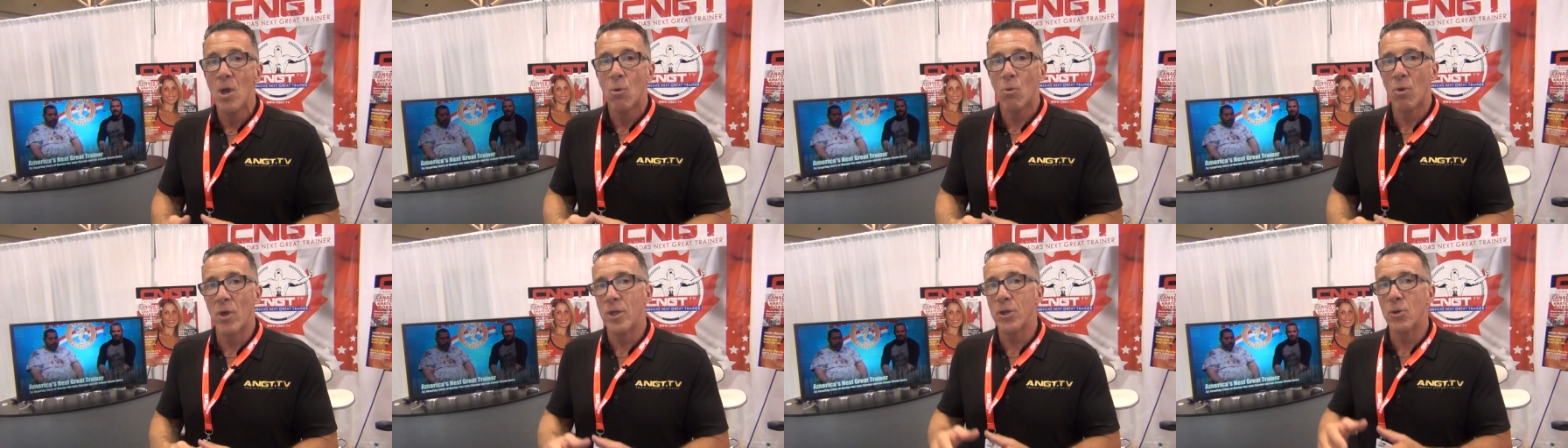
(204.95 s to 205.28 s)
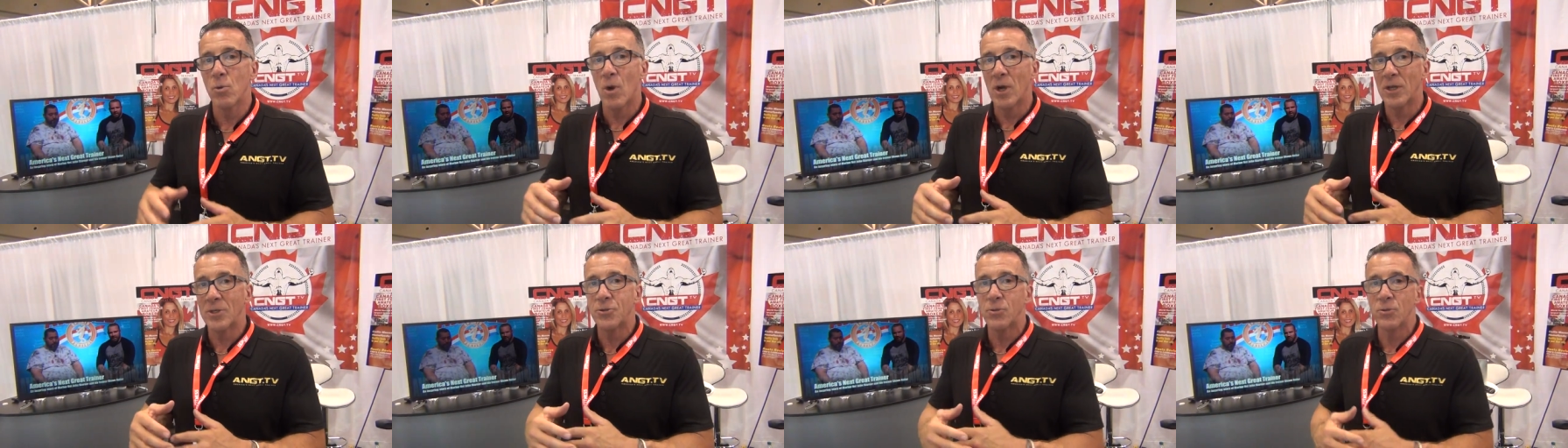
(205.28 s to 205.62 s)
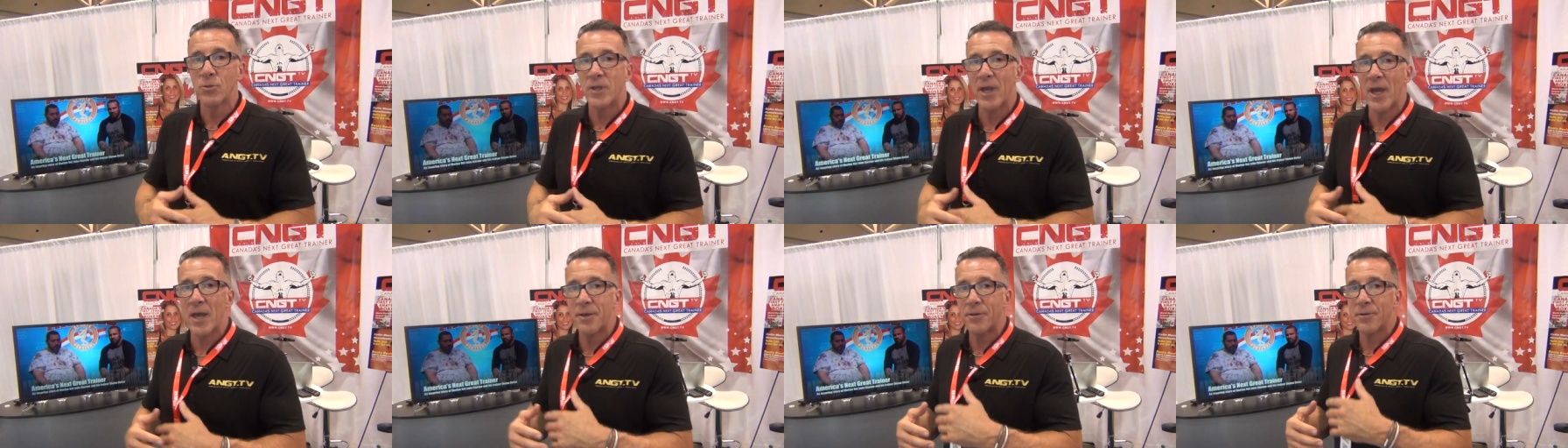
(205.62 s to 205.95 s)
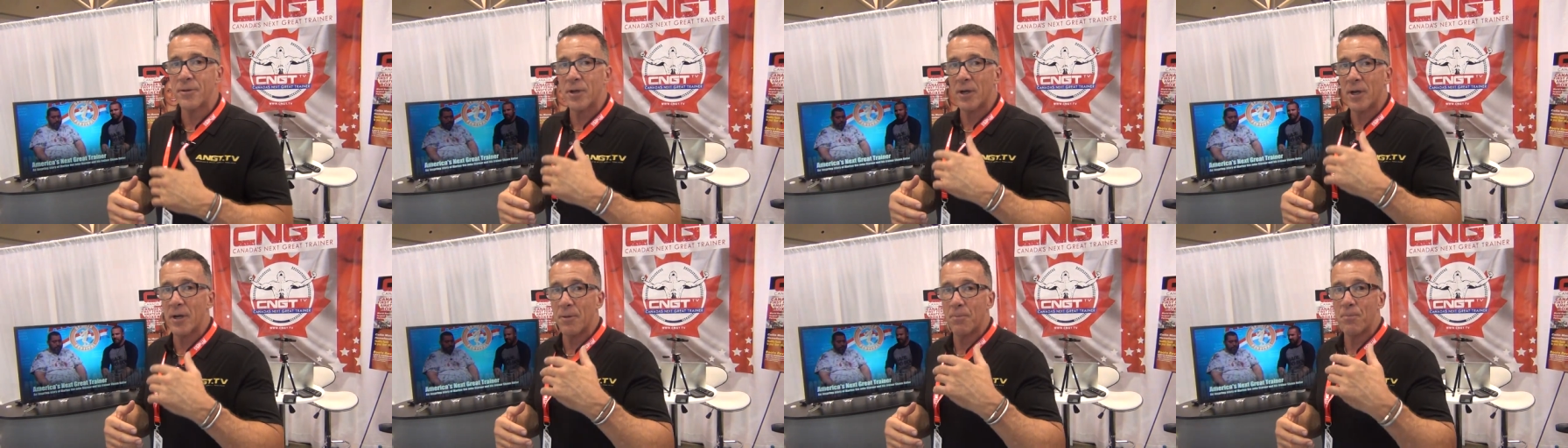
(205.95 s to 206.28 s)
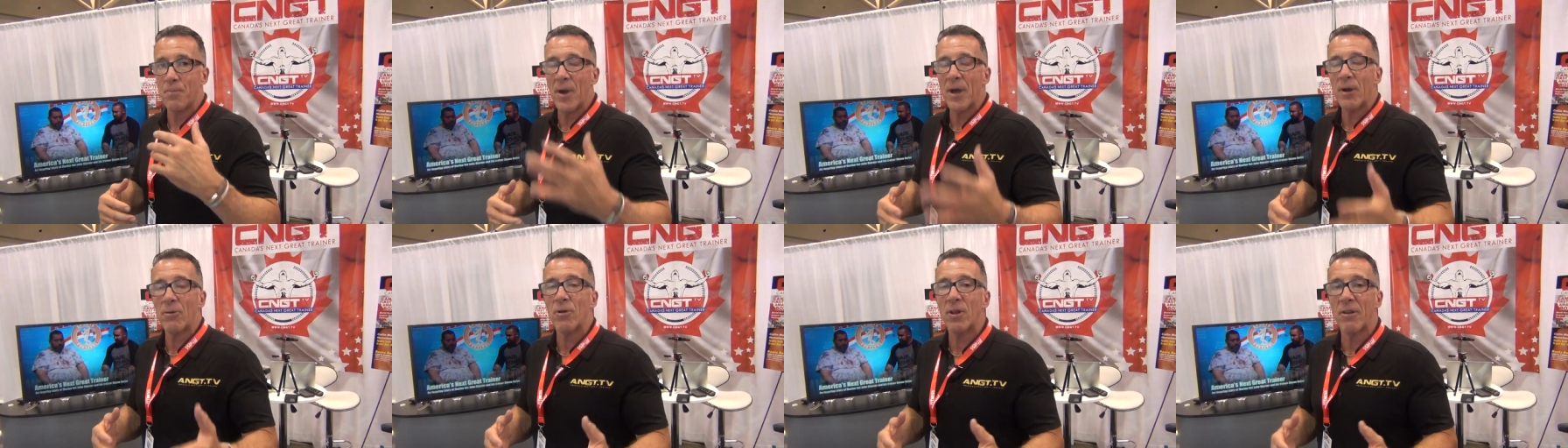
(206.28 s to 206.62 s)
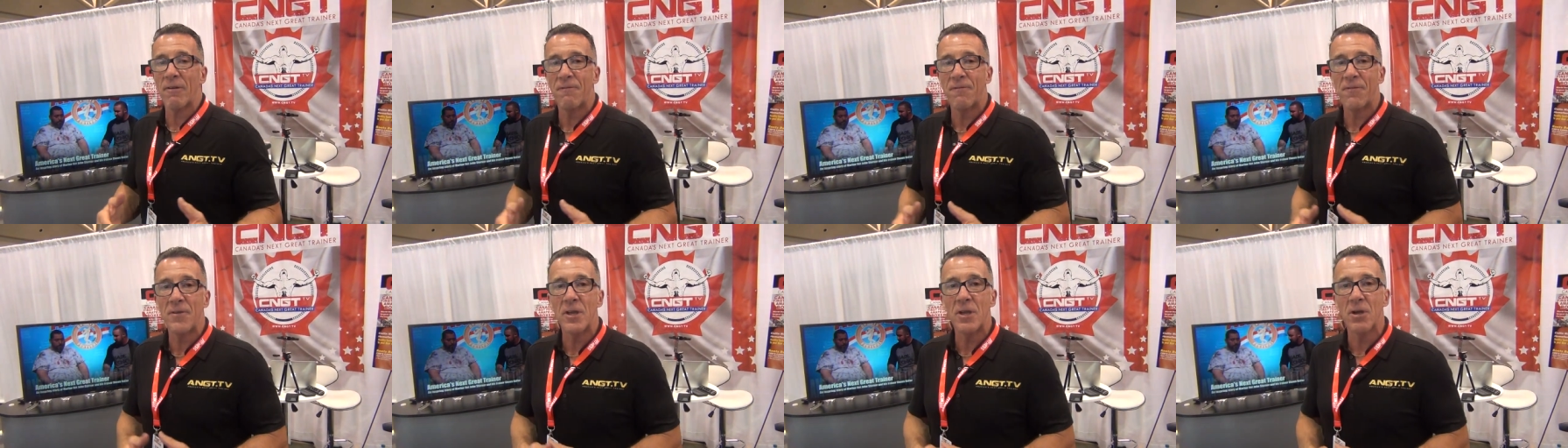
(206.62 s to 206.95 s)
Whether you want to get better on
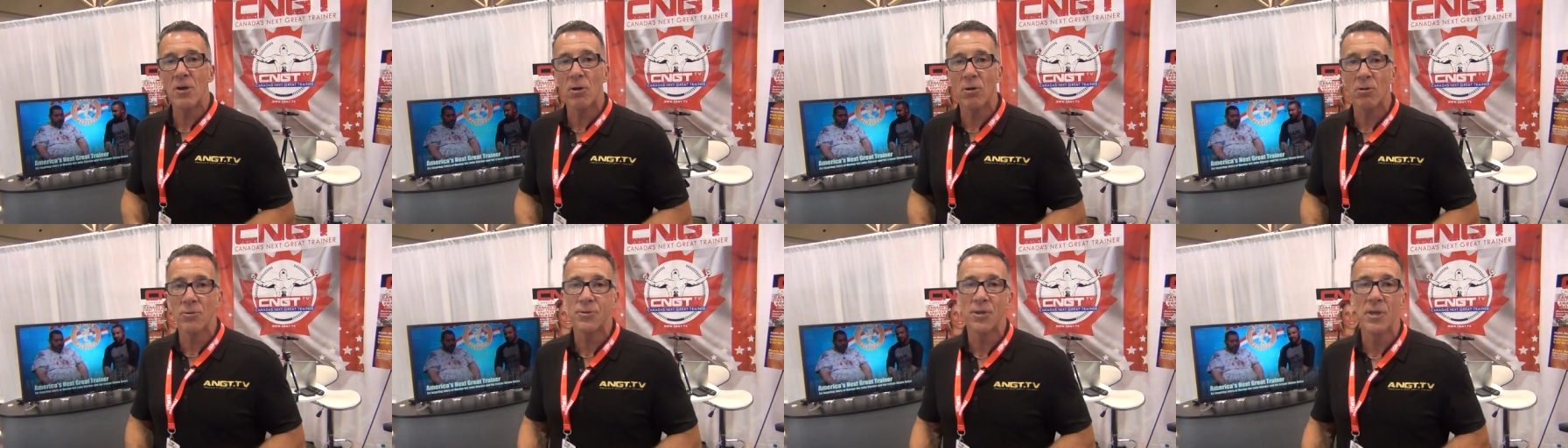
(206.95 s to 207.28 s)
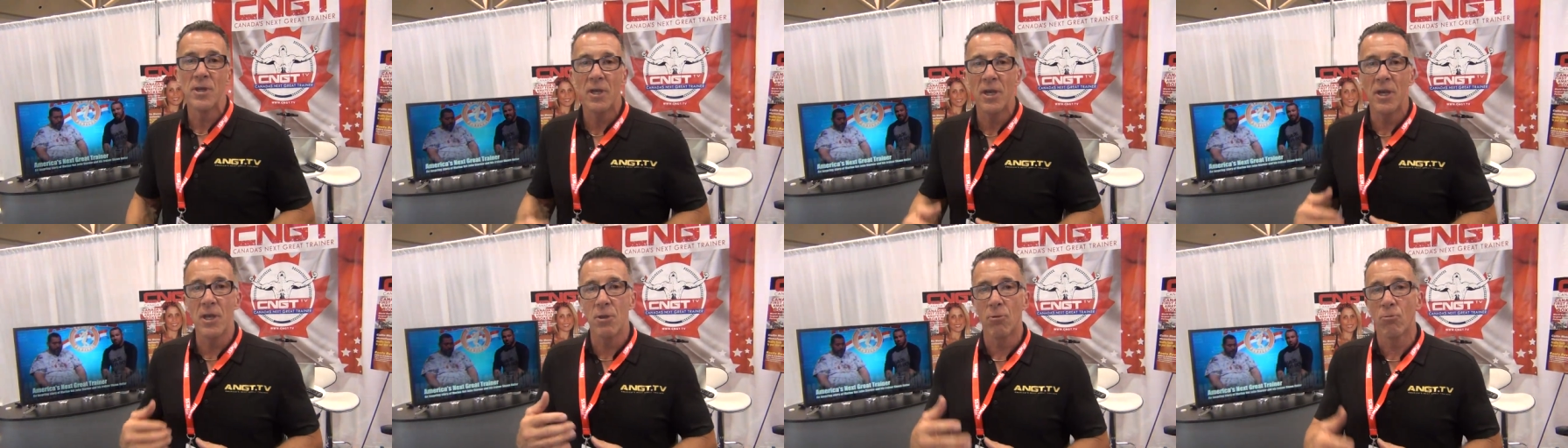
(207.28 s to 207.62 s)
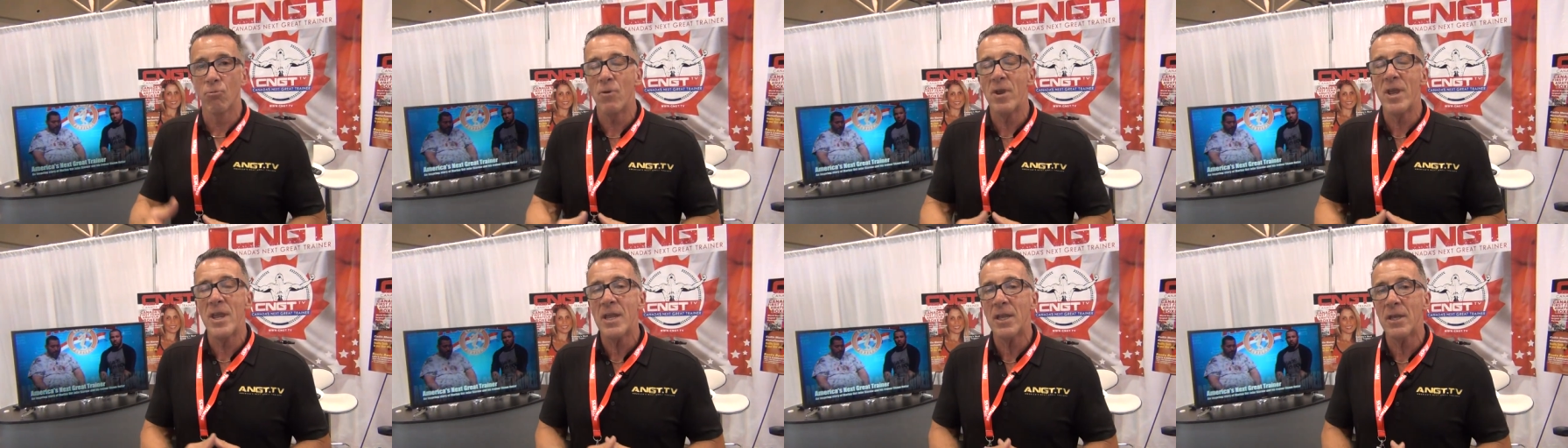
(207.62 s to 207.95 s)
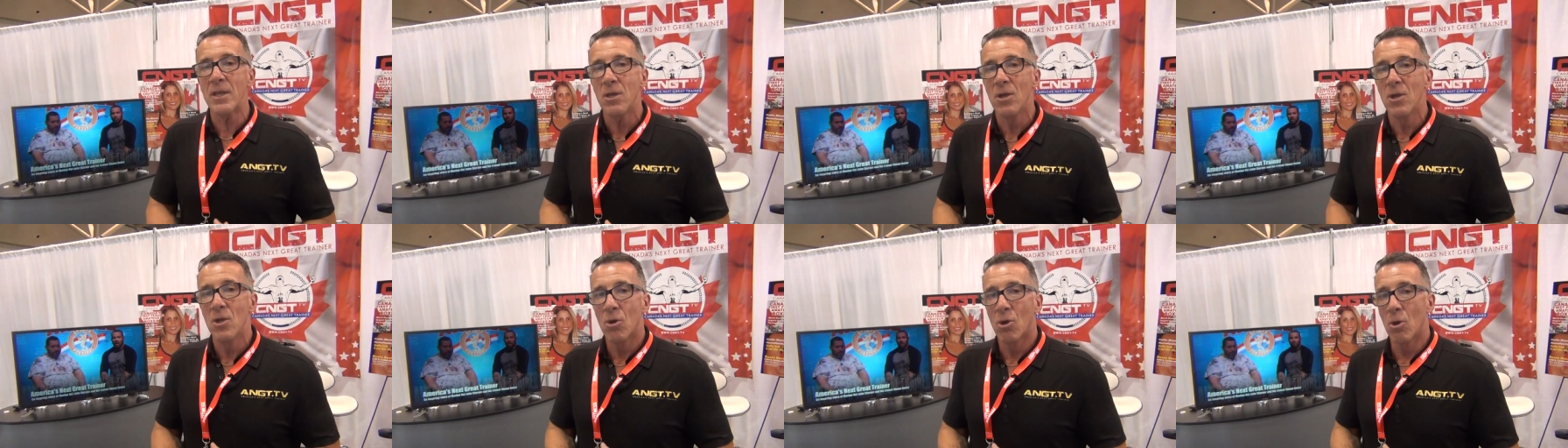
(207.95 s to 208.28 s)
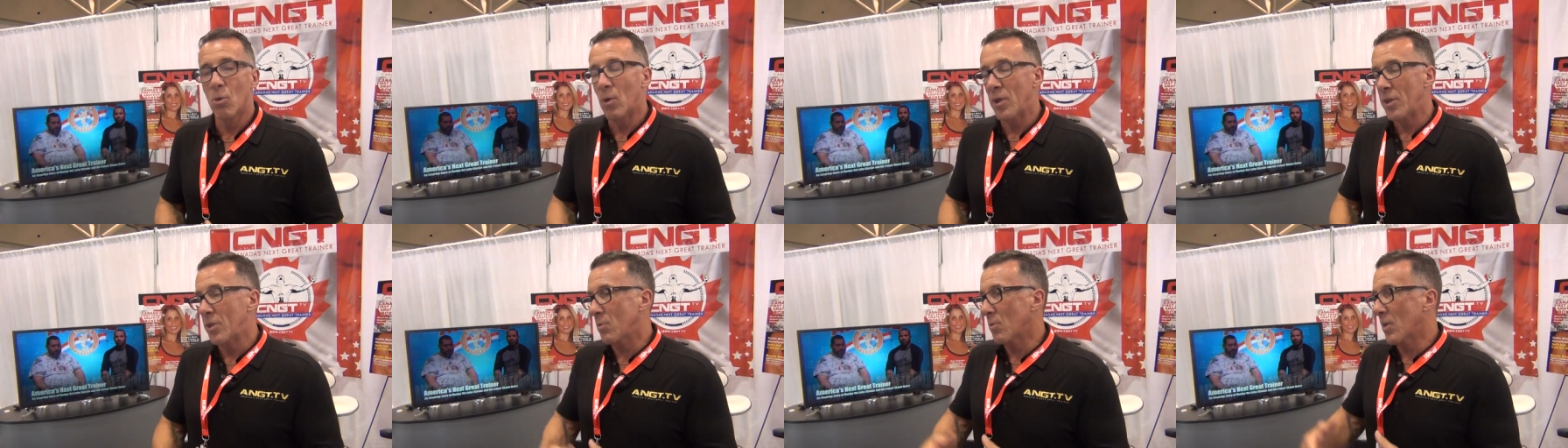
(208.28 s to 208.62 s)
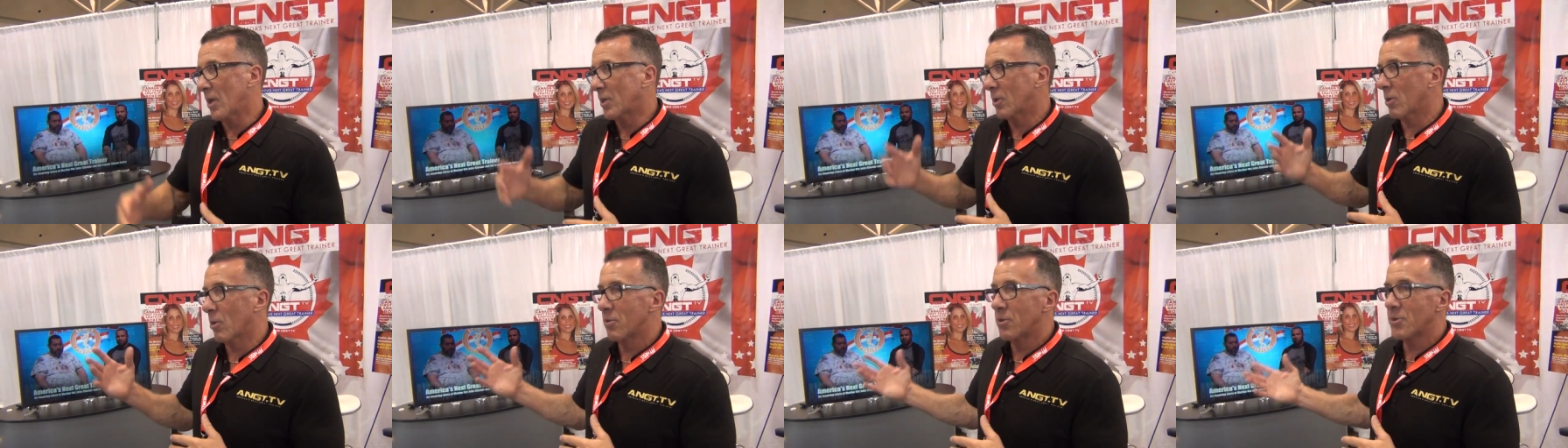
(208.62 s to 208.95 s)
the field, in the ring, or whether you
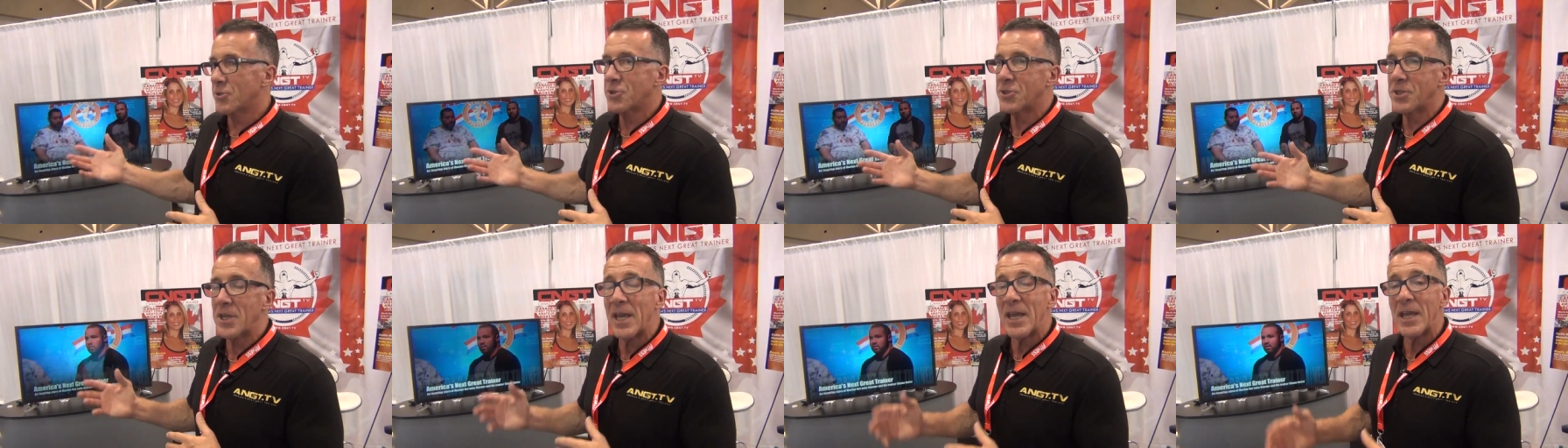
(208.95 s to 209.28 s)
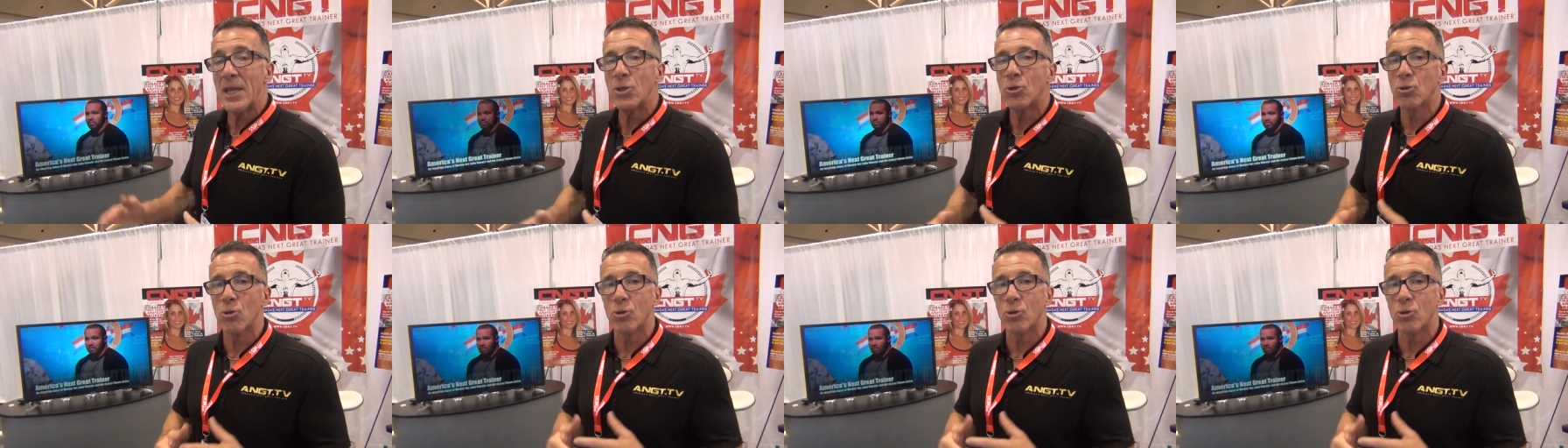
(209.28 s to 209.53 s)
want to go to the stage,